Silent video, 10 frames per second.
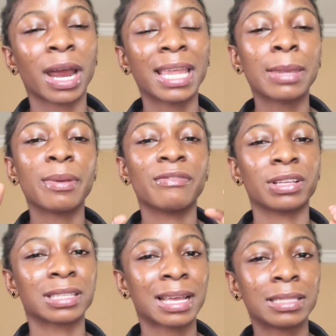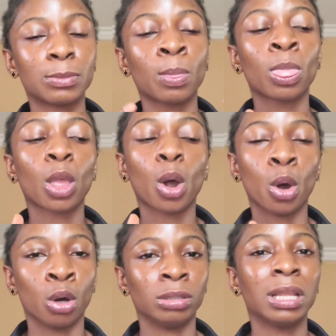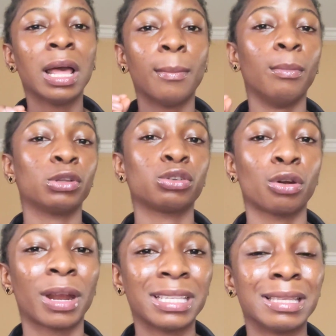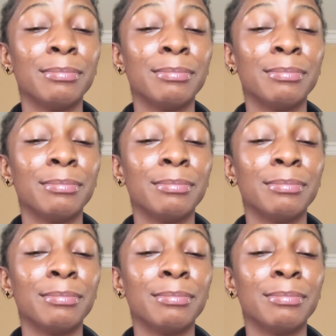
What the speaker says: I keep emphasizing on moisturizing.